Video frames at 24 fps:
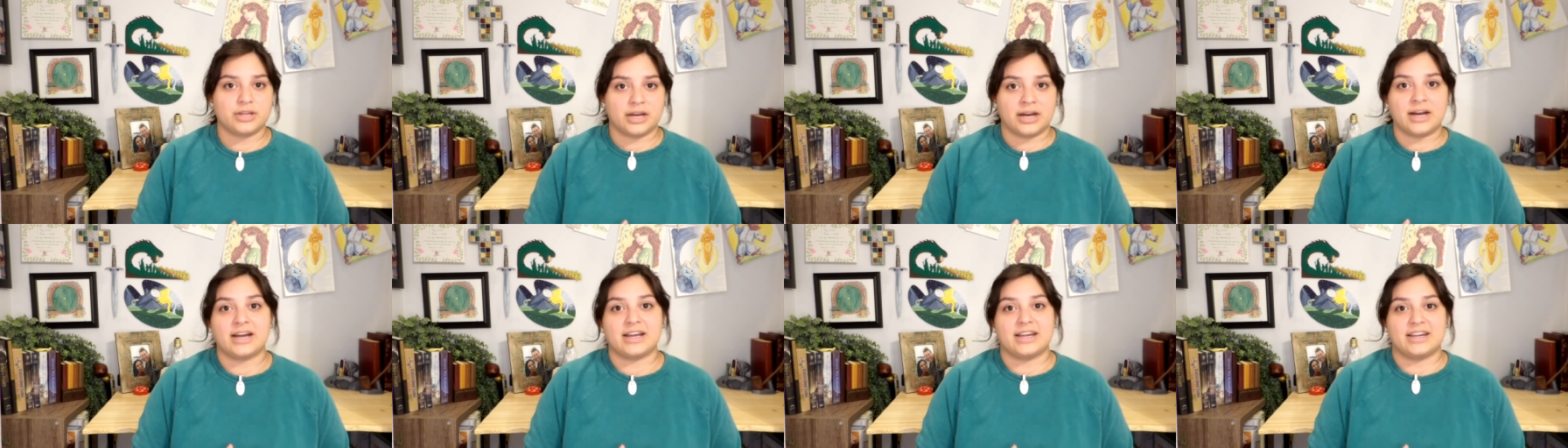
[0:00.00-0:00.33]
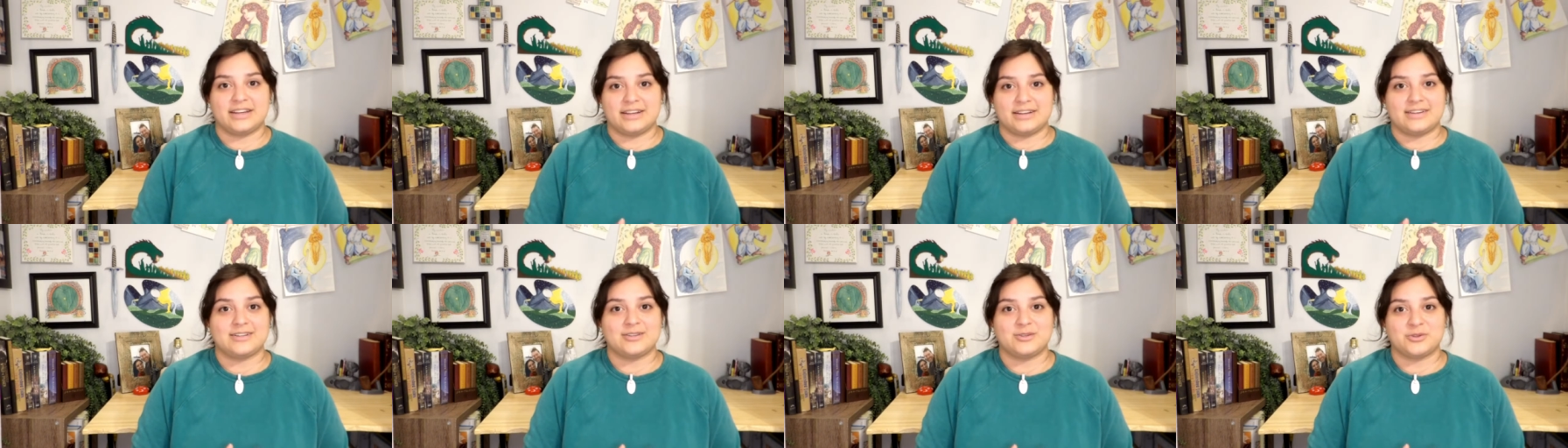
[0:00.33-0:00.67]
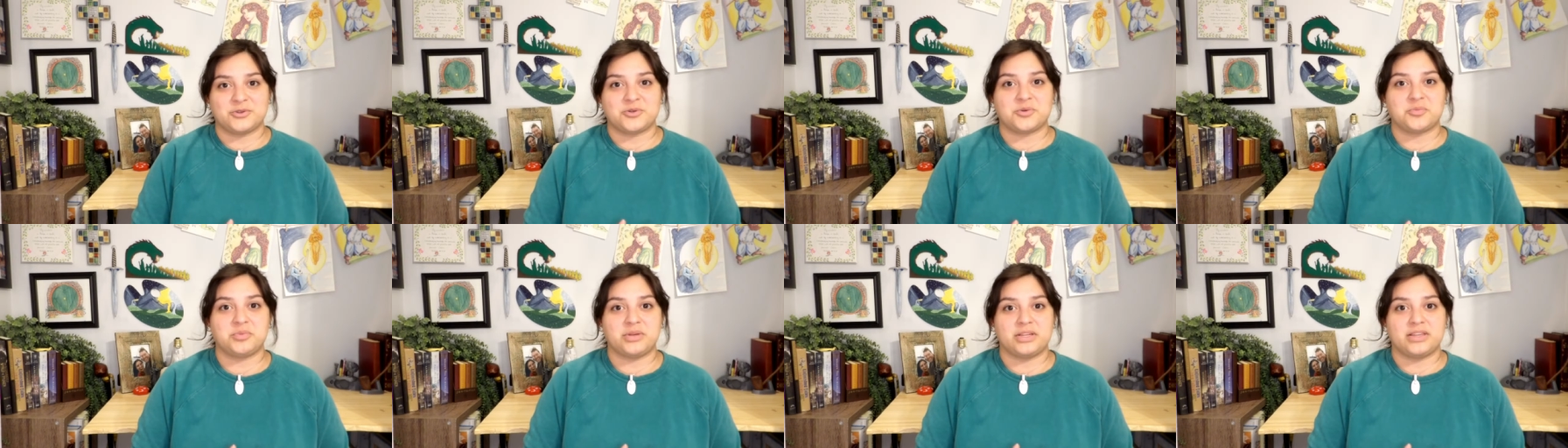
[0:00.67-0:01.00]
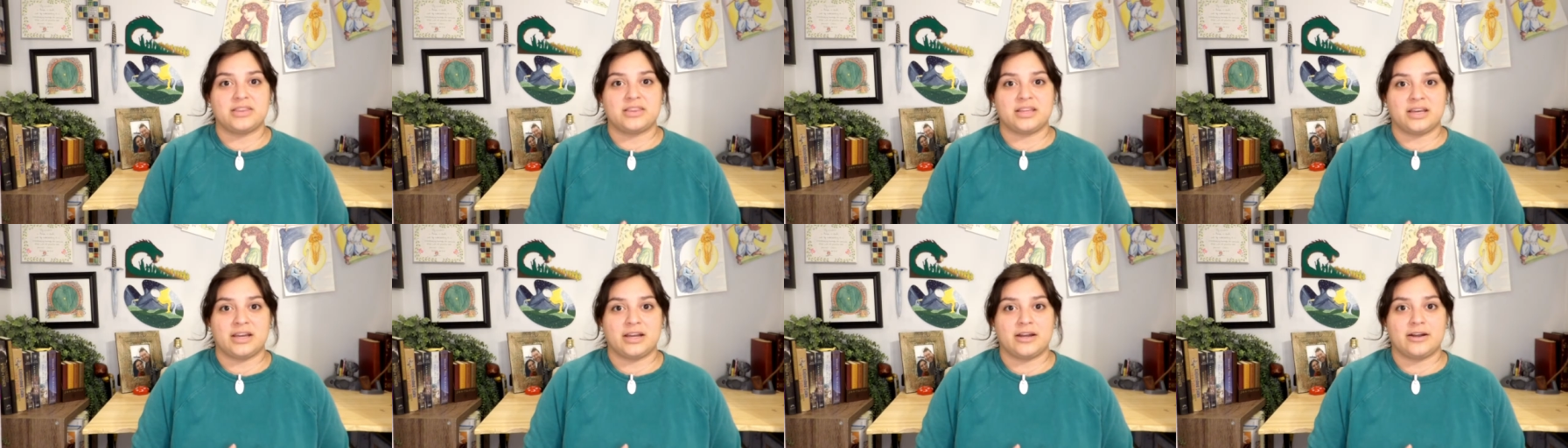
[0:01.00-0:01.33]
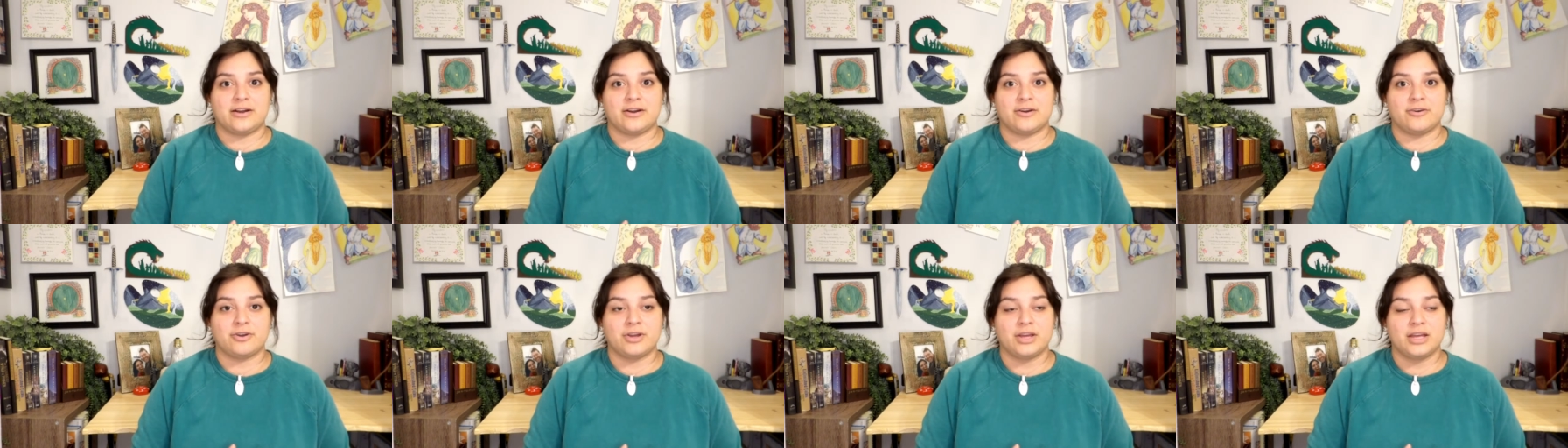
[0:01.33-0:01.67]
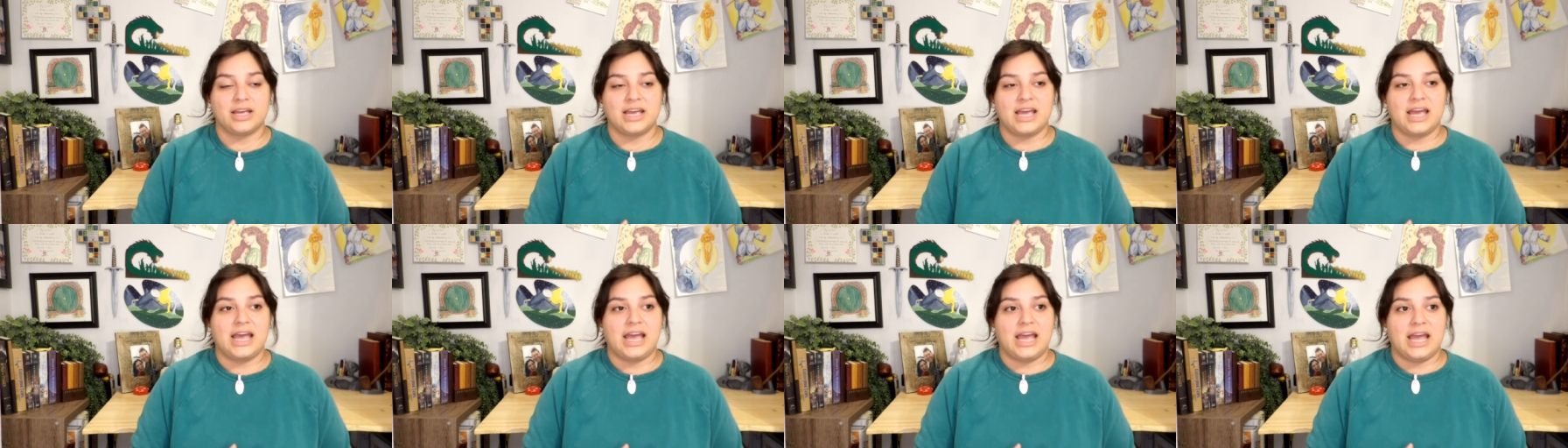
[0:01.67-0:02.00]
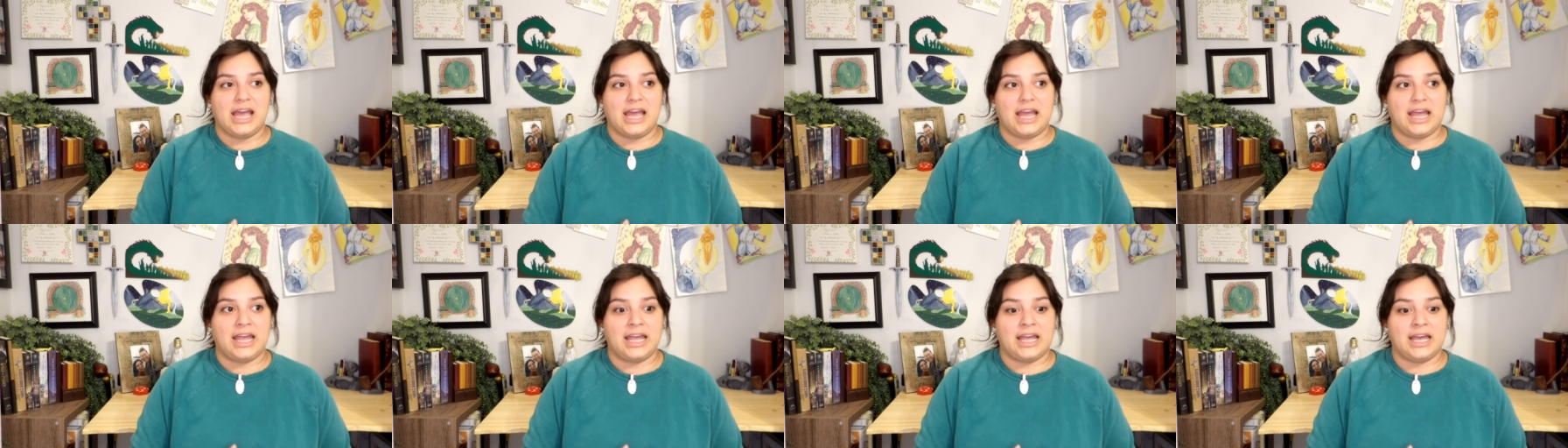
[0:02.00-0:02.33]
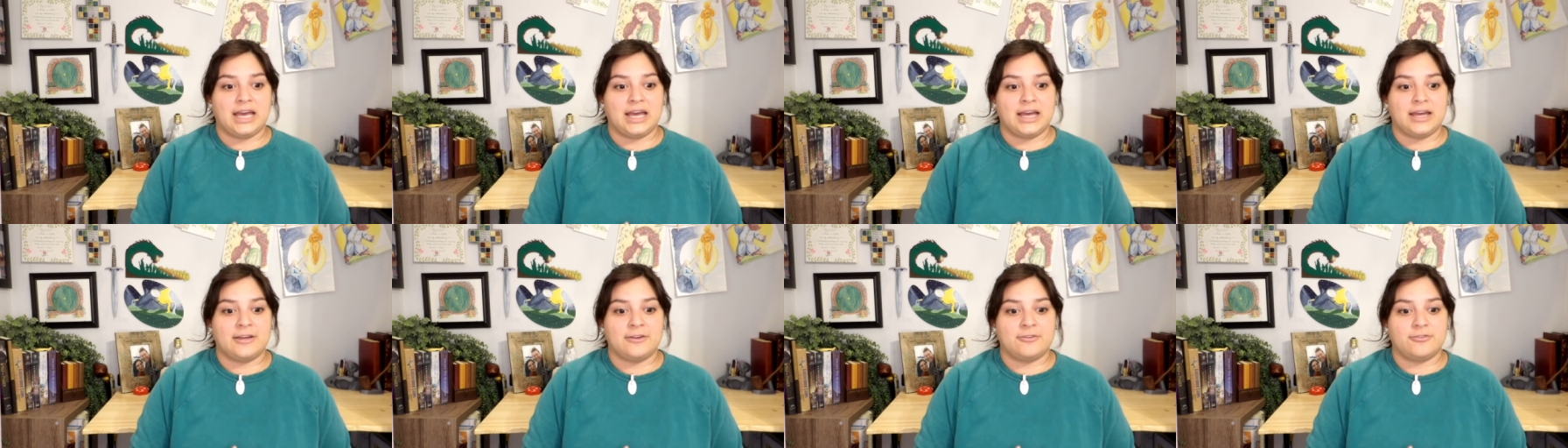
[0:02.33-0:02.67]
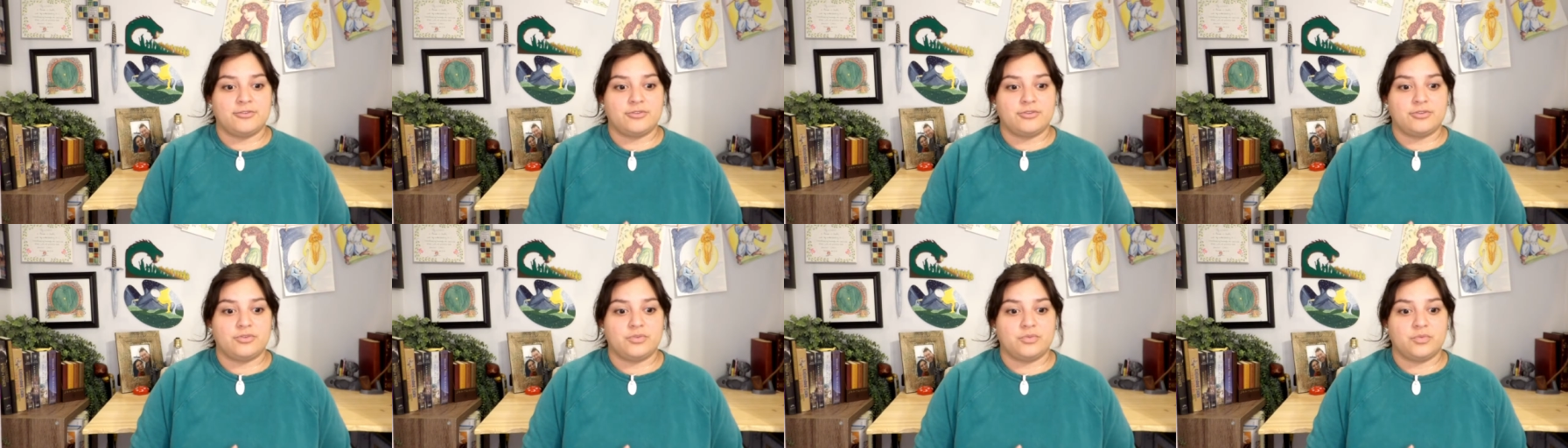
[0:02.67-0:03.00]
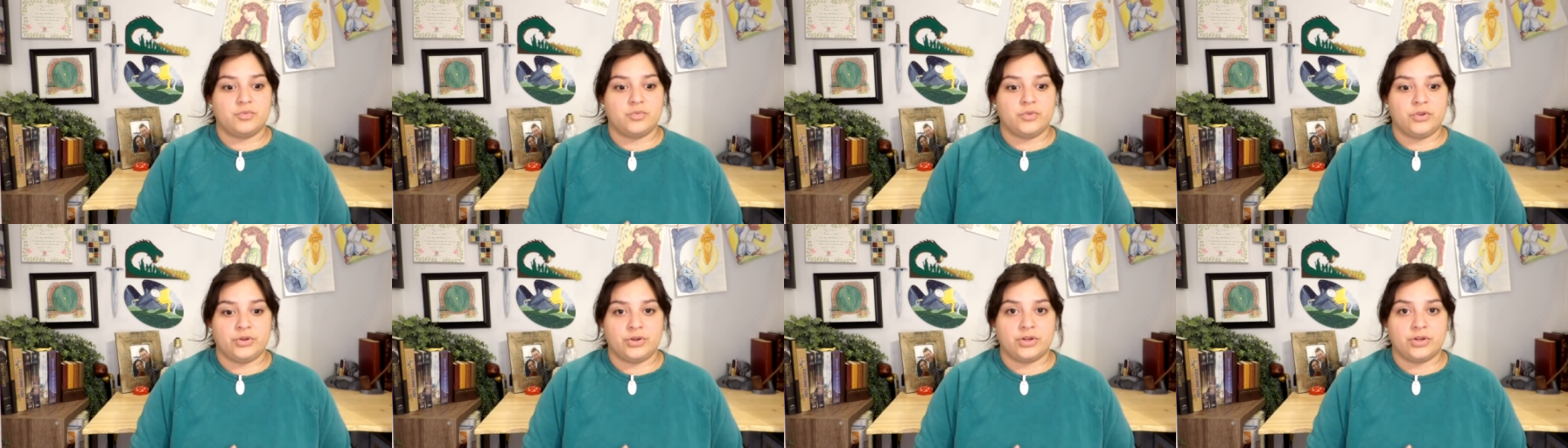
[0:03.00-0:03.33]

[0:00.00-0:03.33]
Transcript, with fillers: died a little bit there. And, you